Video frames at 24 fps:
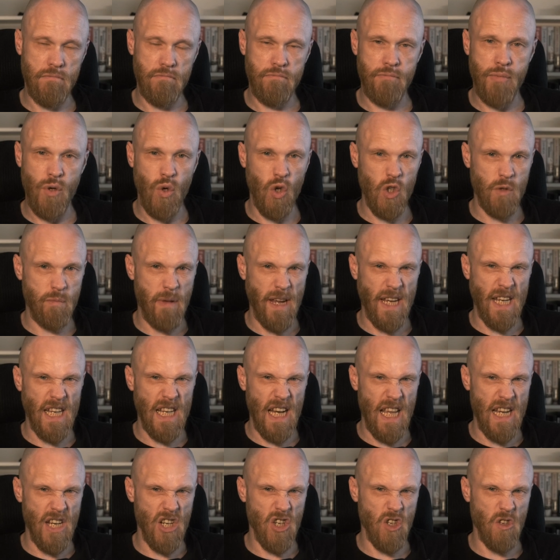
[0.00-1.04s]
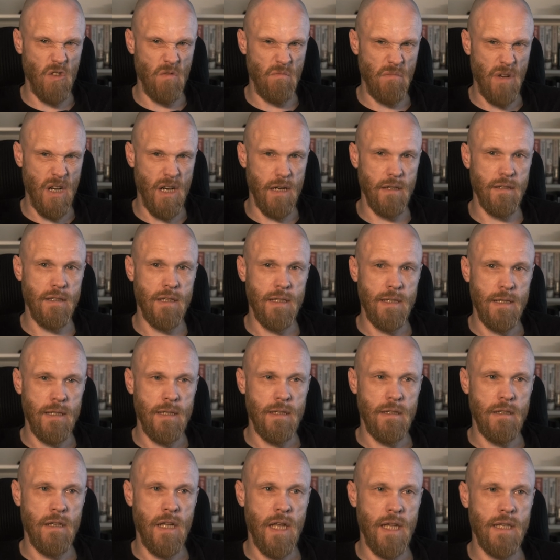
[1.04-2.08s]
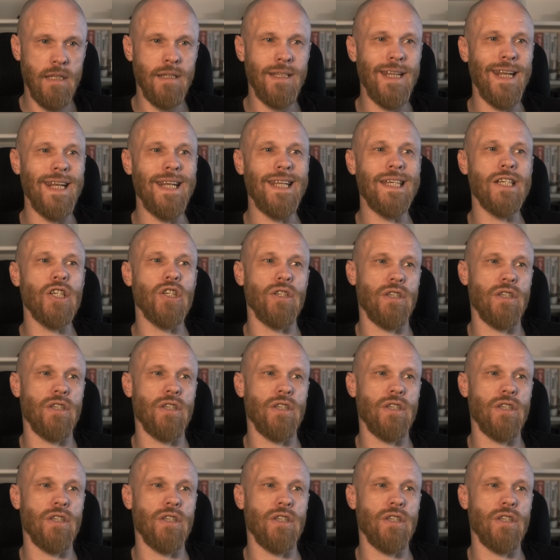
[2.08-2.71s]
pure speculation, but it's delicious